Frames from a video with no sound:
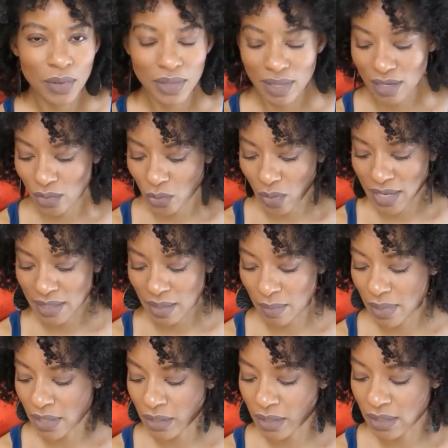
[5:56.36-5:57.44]
think twice
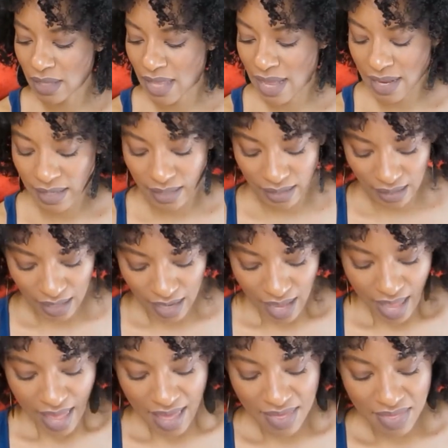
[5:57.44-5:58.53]
about that.
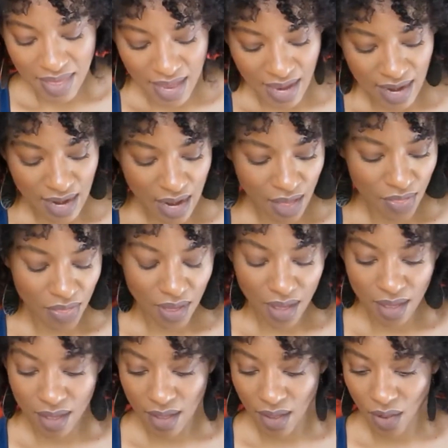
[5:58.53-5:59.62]
And then
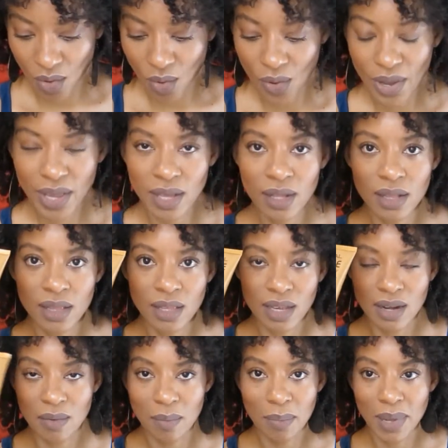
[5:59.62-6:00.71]
the
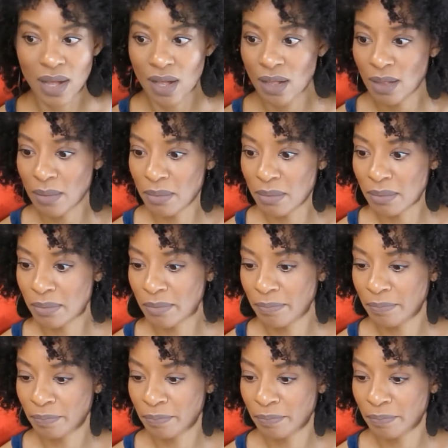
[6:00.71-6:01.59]
Oil-in-Balm,